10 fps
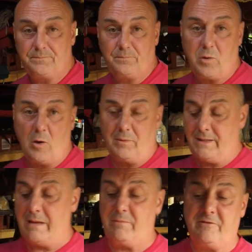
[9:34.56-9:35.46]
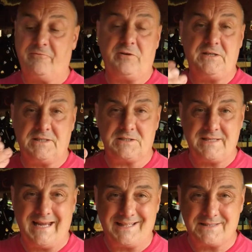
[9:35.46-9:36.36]
popping them in the freezer is the
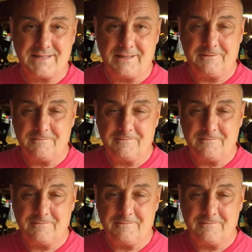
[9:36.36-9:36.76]
answer.